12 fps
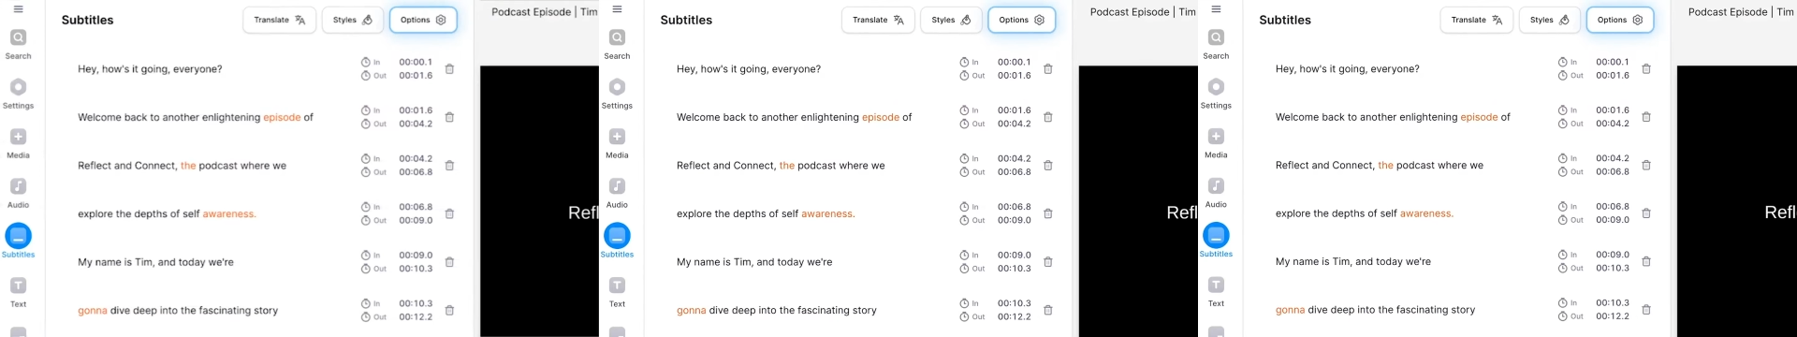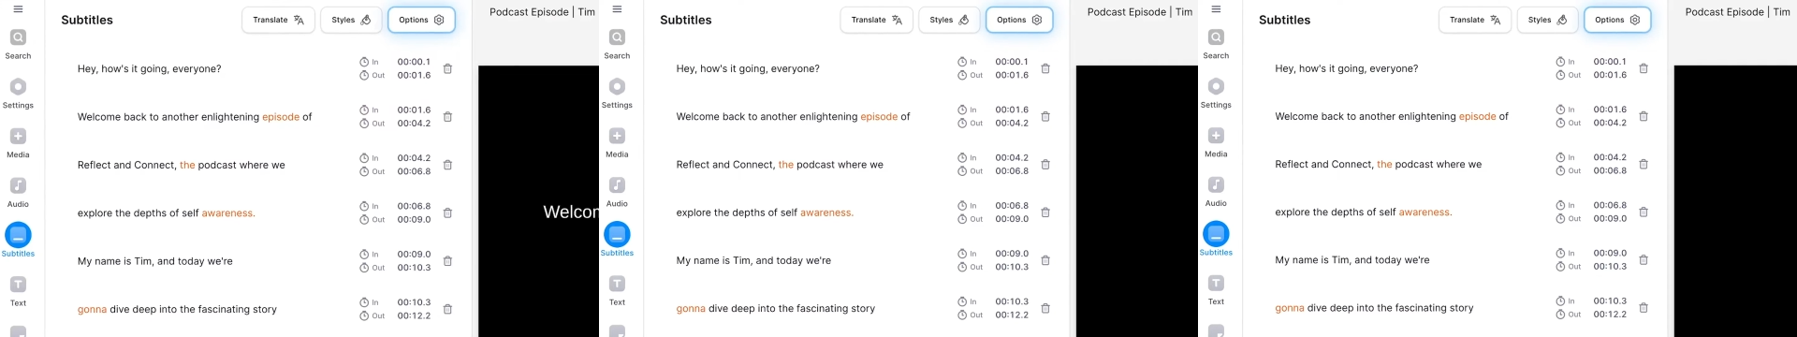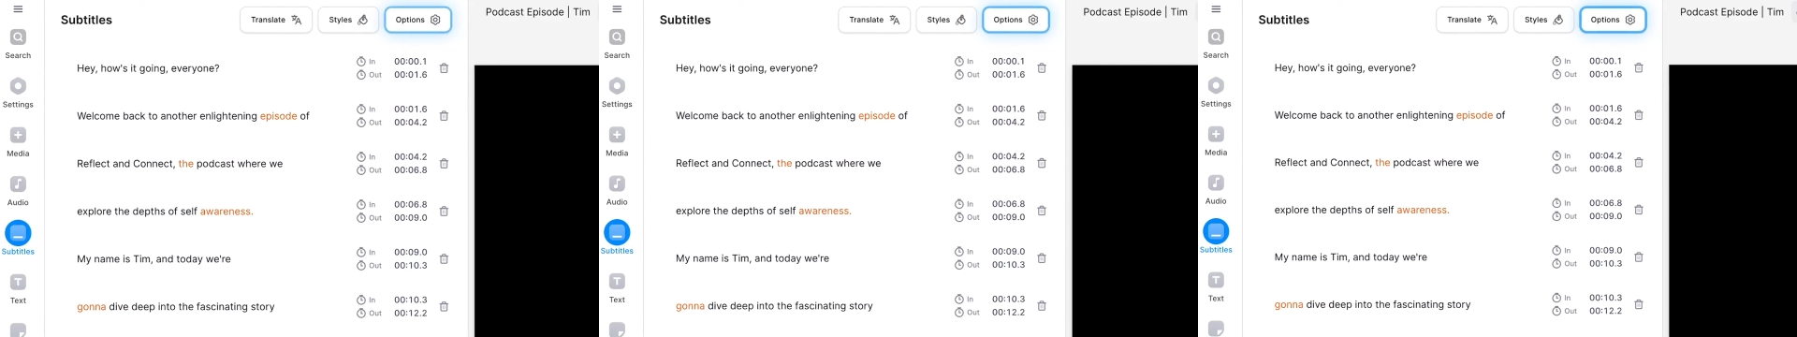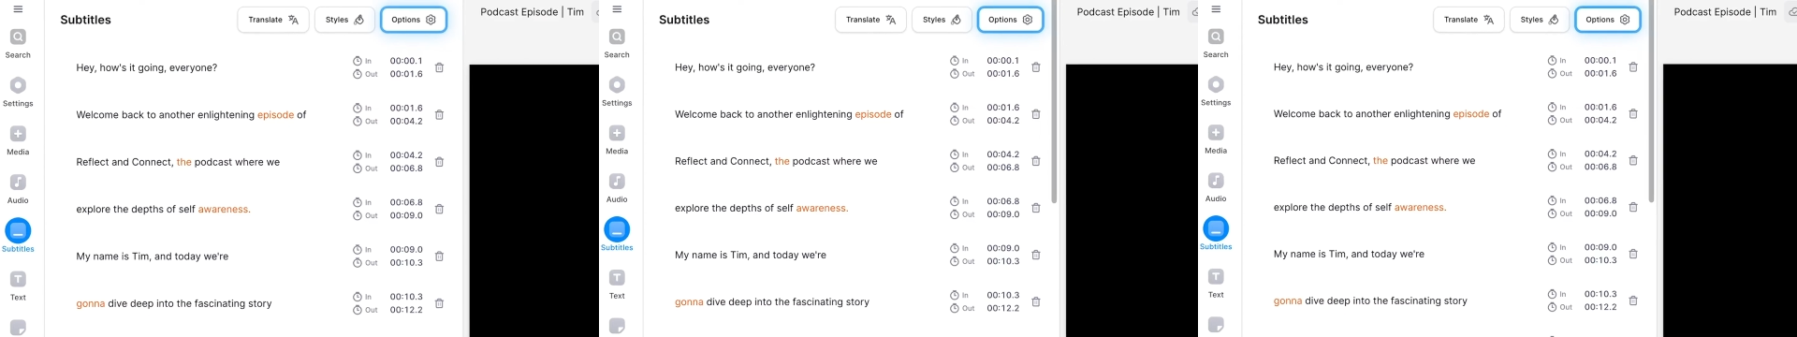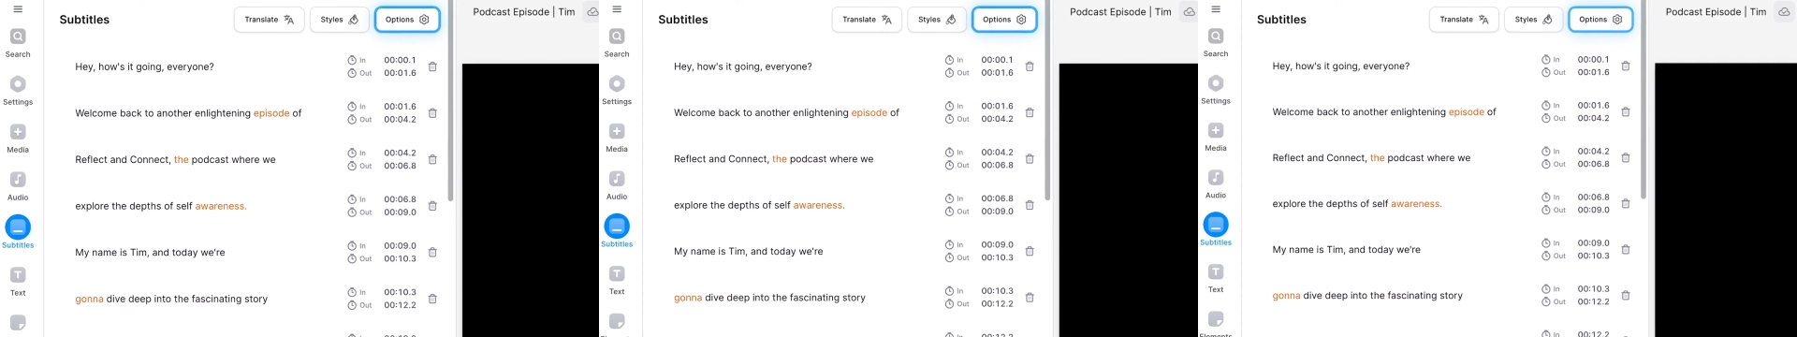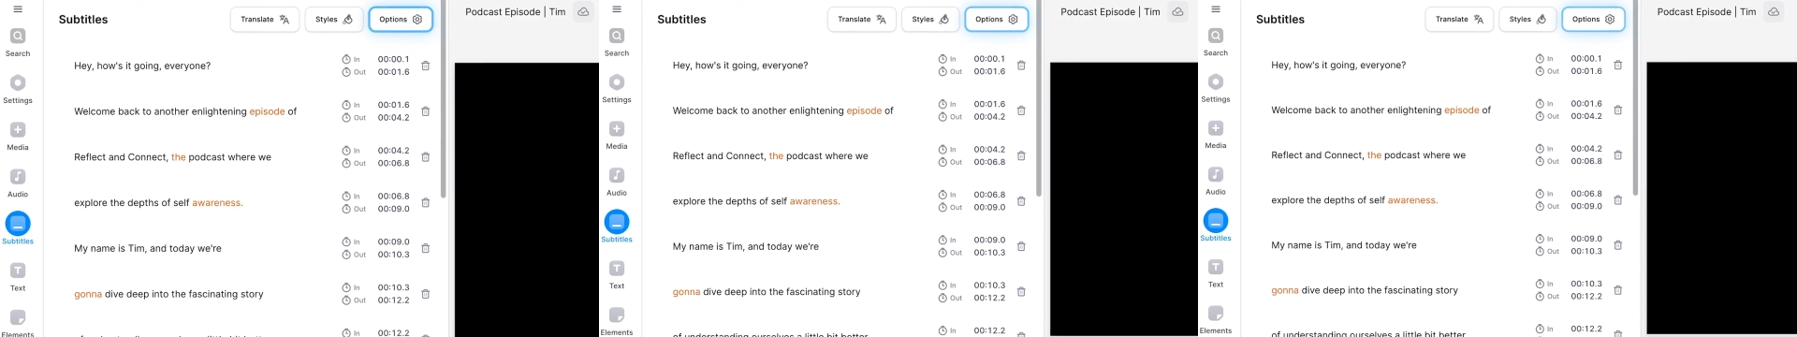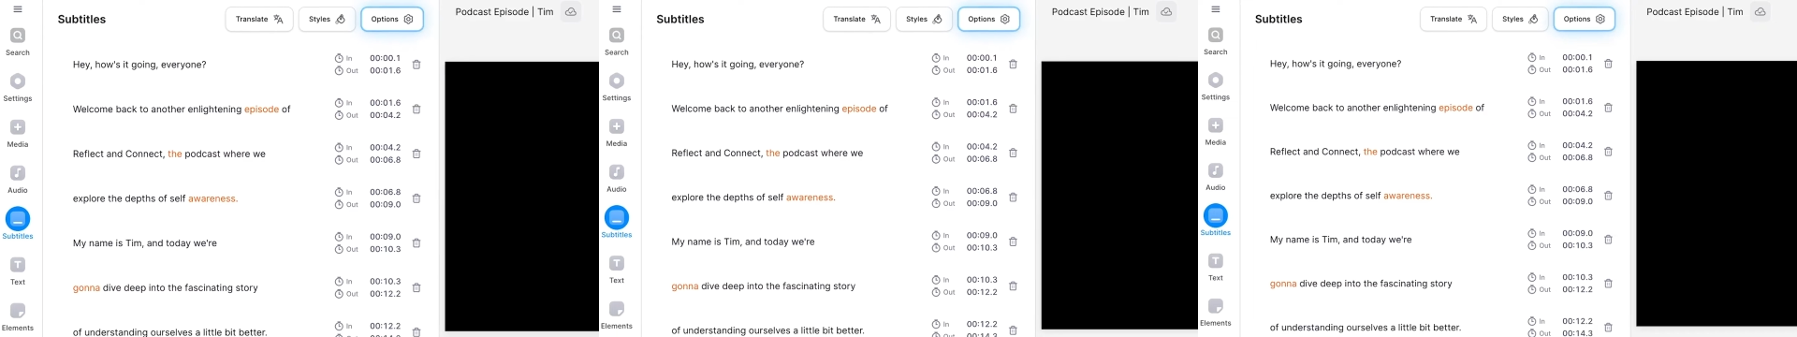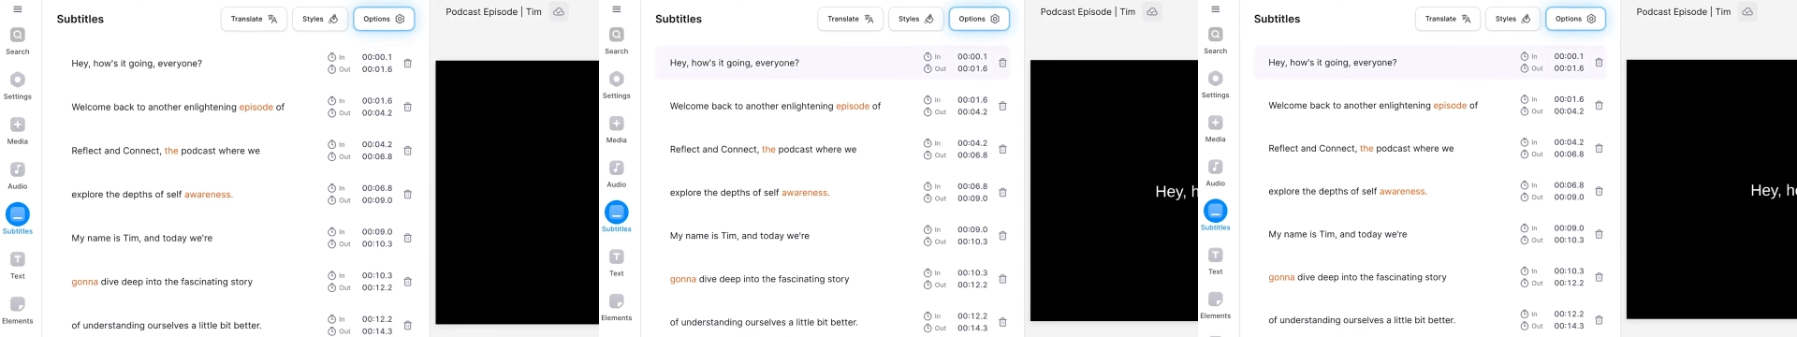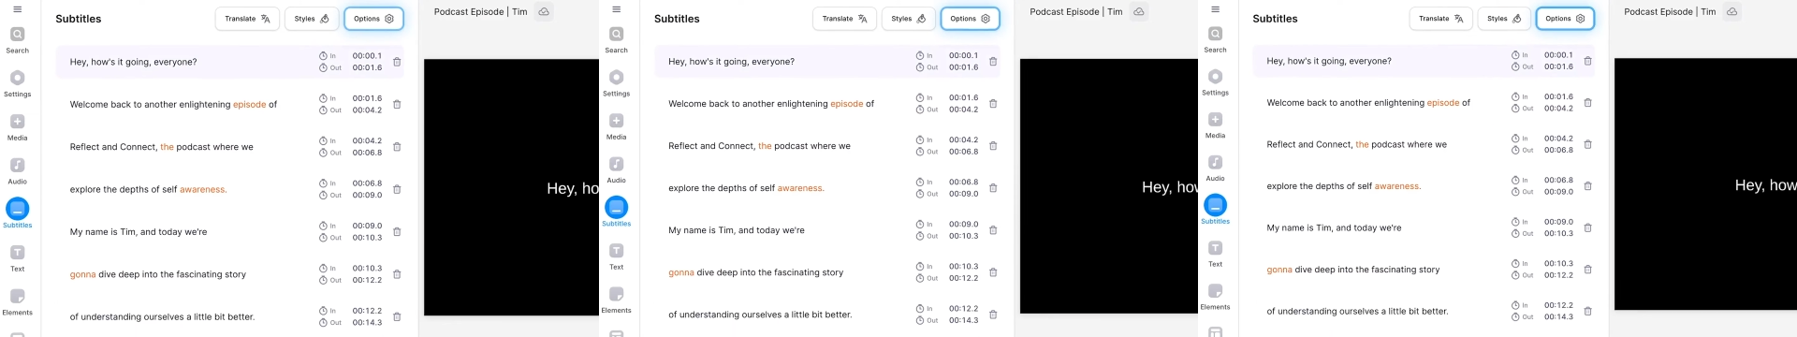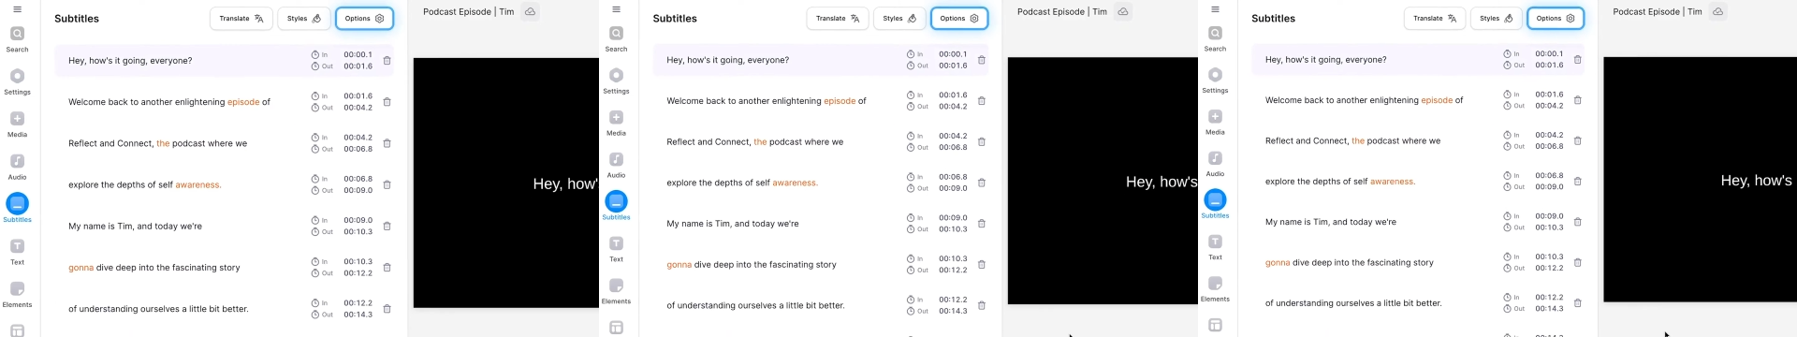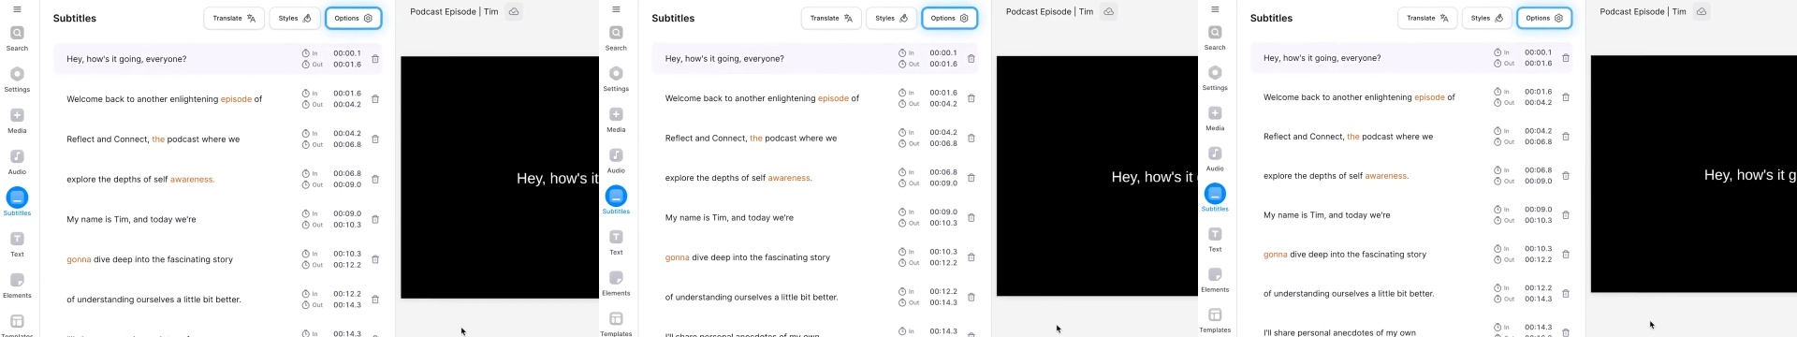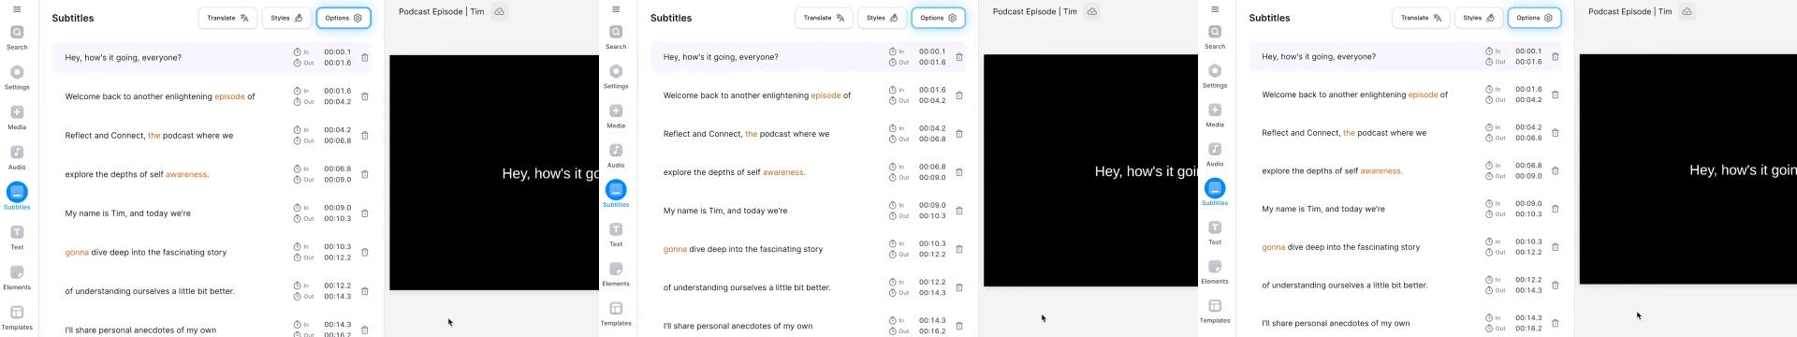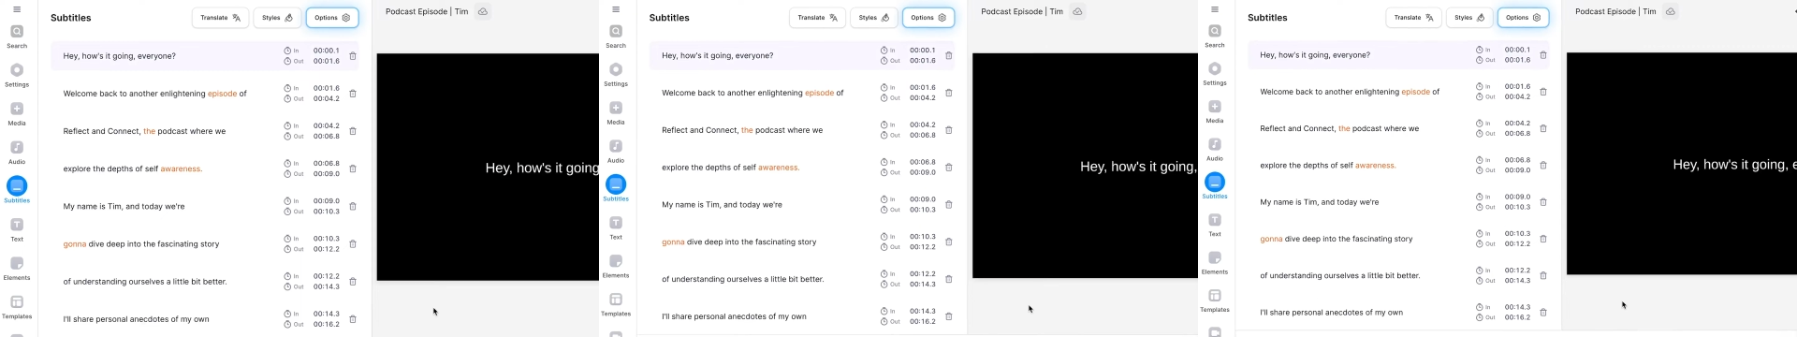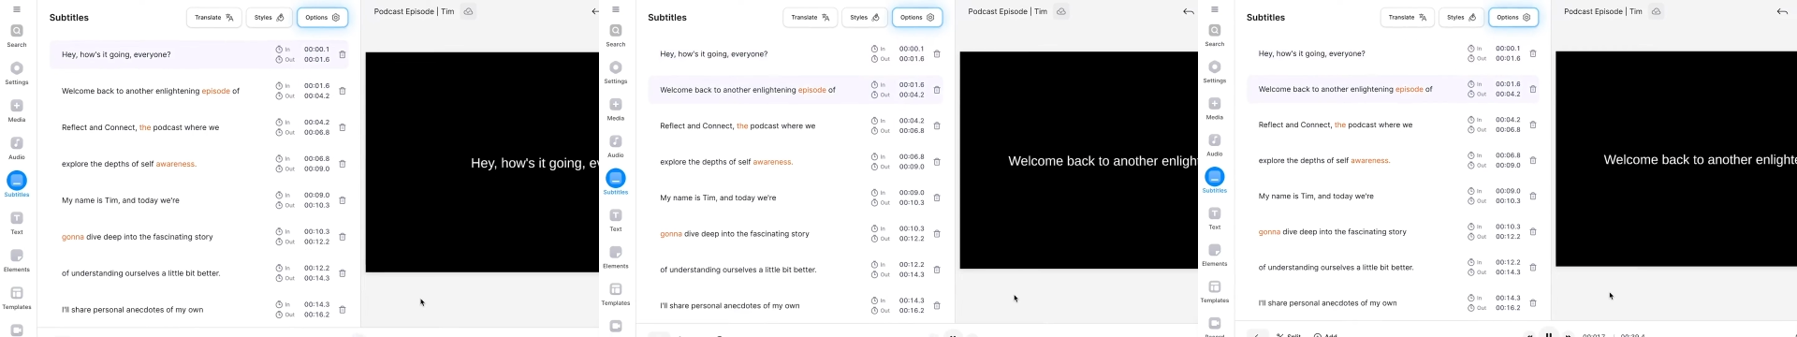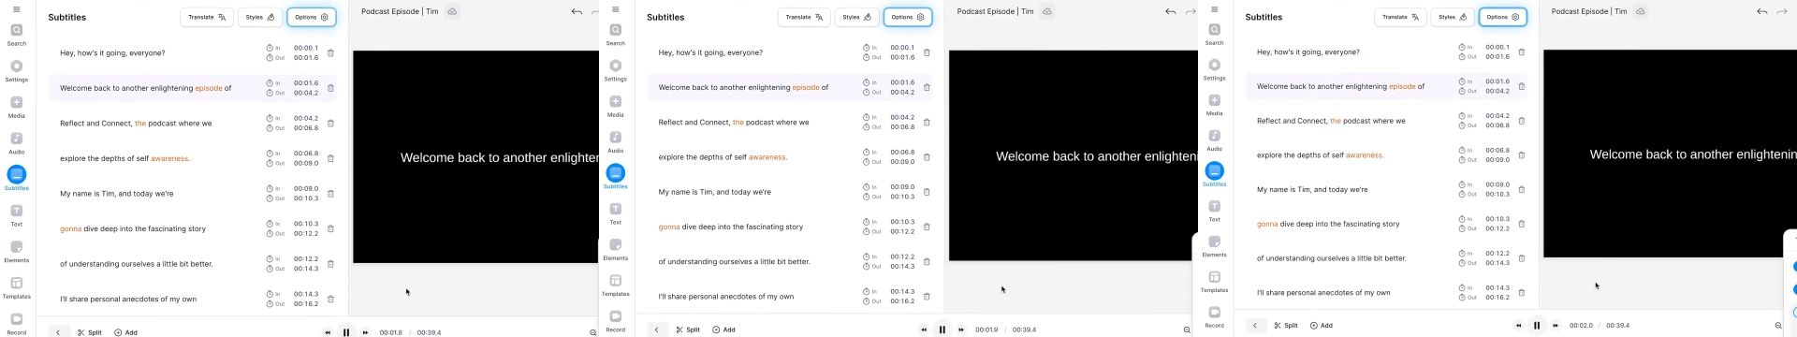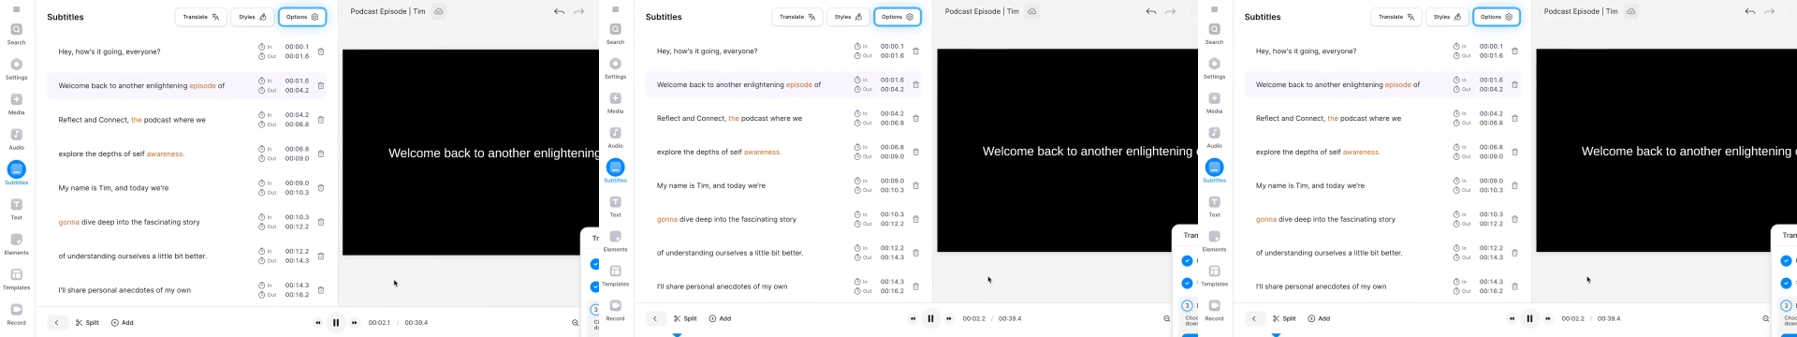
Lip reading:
(no speaker visible)